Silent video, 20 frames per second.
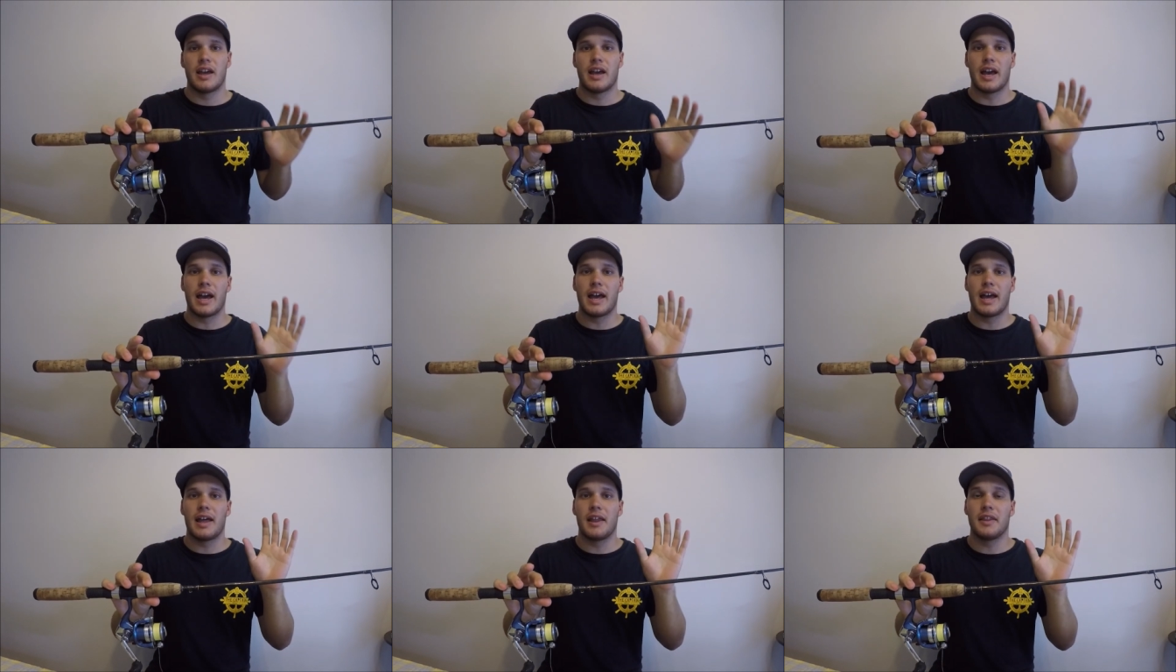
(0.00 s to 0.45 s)

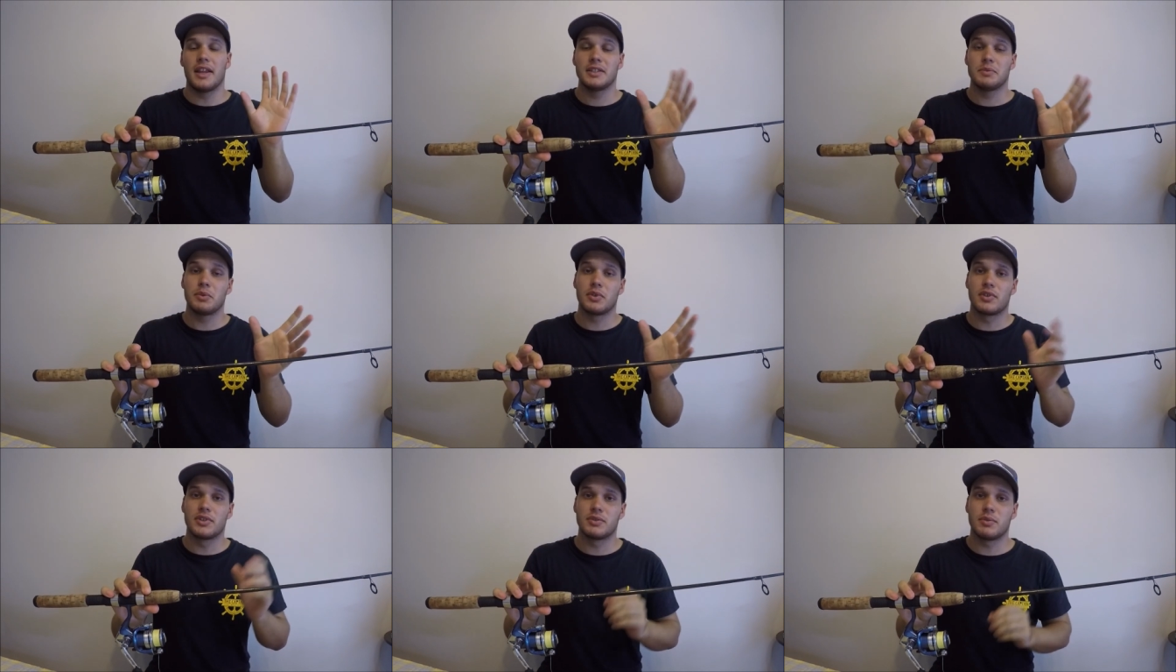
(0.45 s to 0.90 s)
And that's
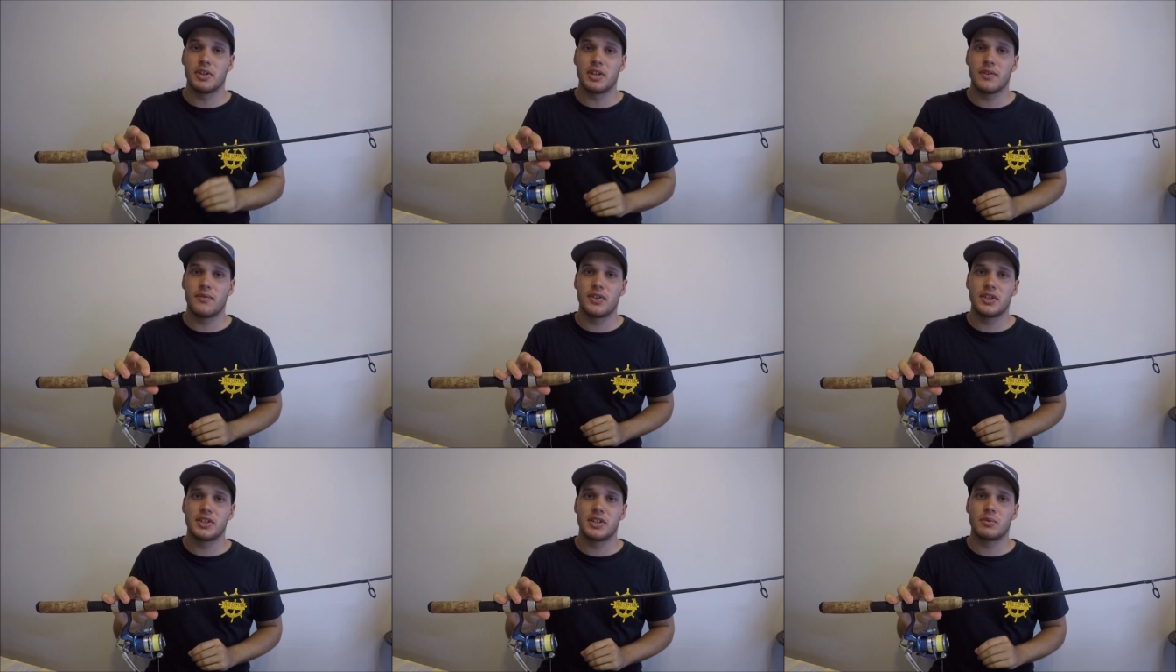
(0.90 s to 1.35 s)
because when
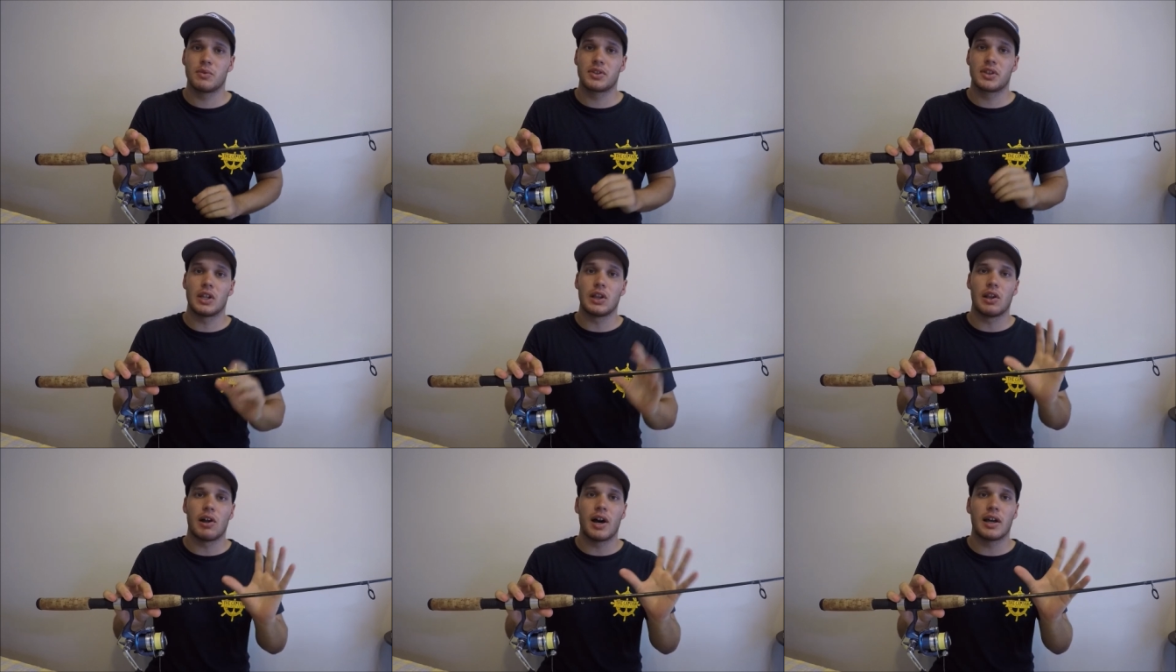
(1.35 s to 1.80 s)
you're fishing with
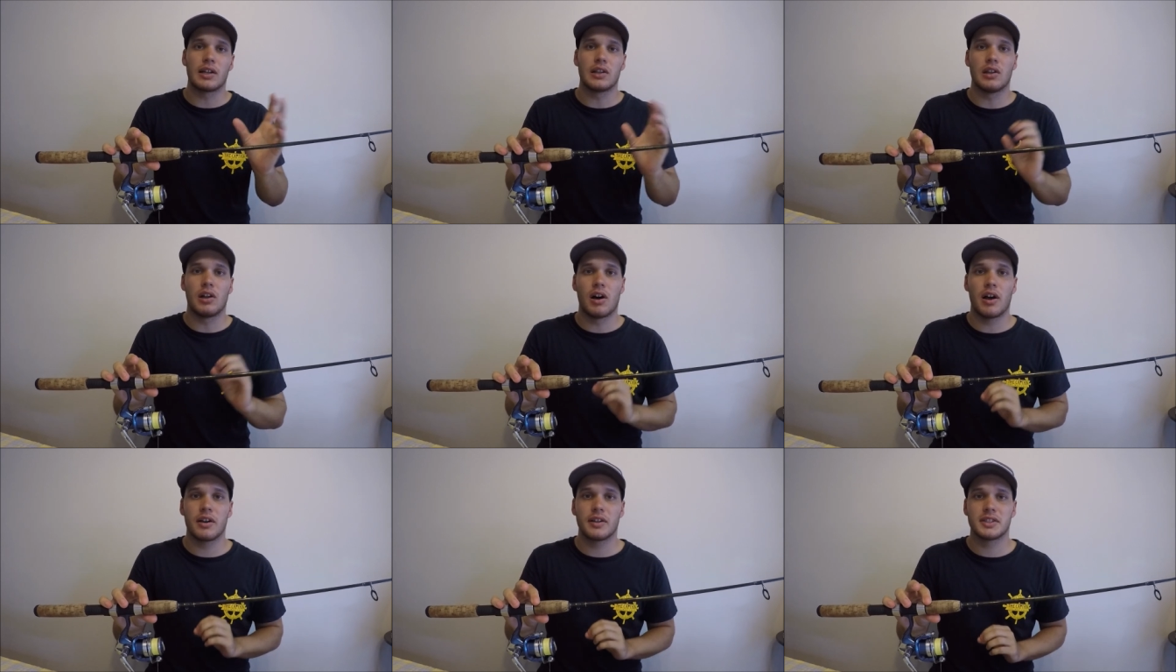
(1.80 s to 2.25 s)
the lighter
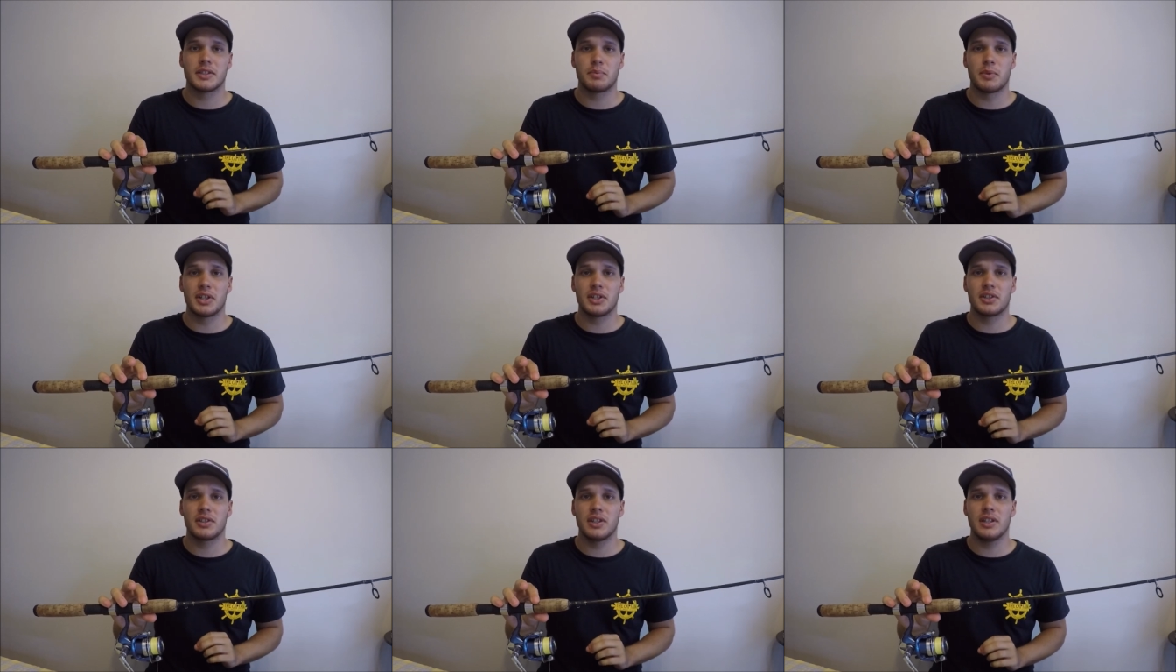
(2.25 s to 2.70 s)
line
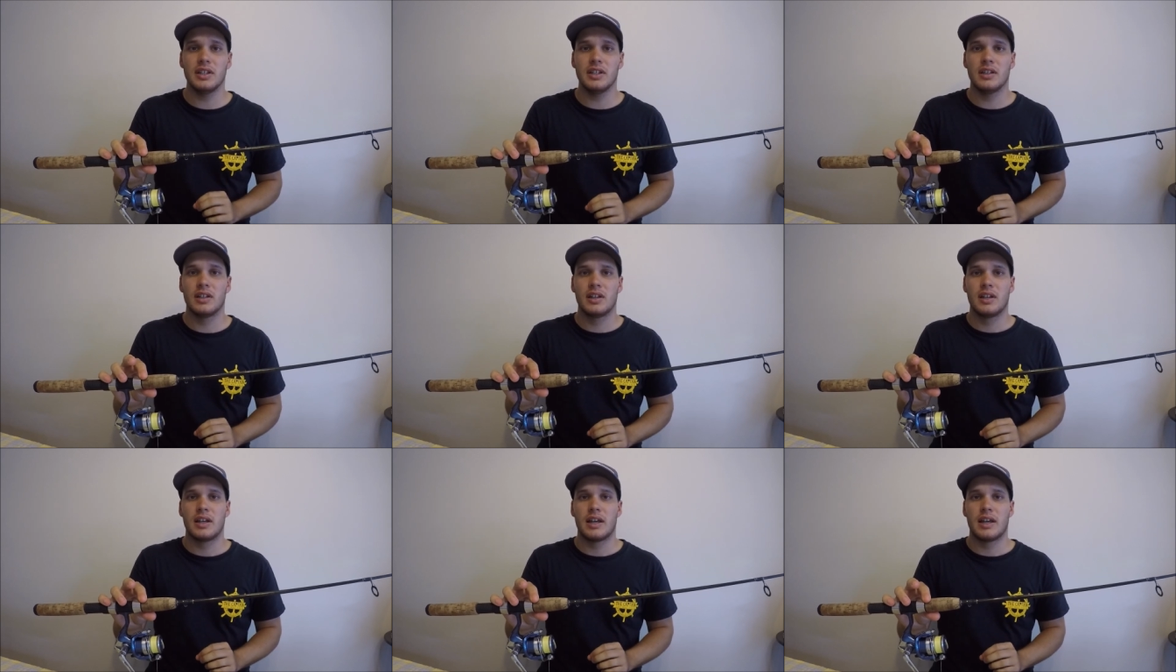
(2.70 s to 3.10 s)
especially,